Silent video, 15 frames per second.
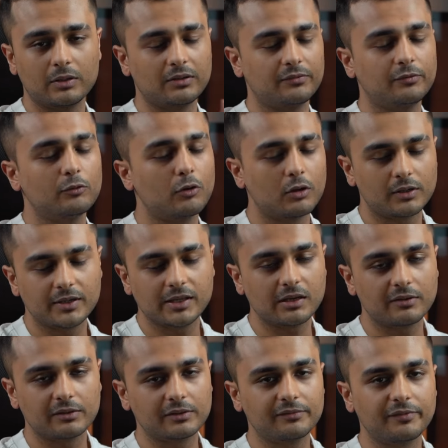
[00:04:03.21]
and if you already
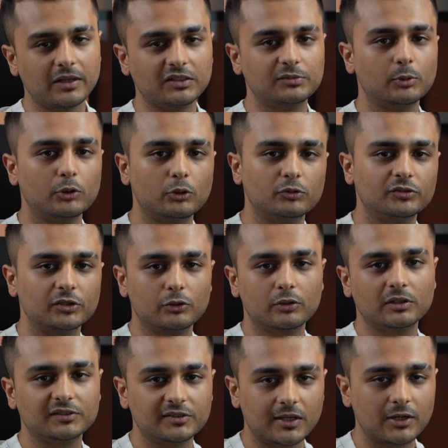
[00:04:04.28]
are a Facebook user, you
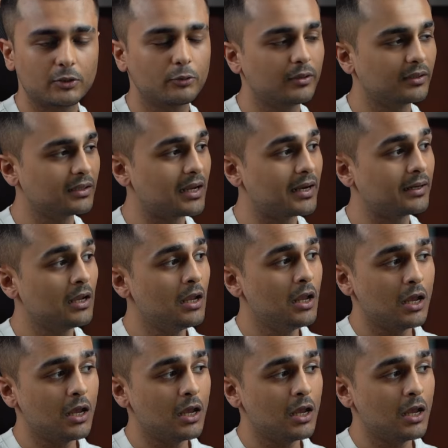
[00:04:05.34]
can start doing that.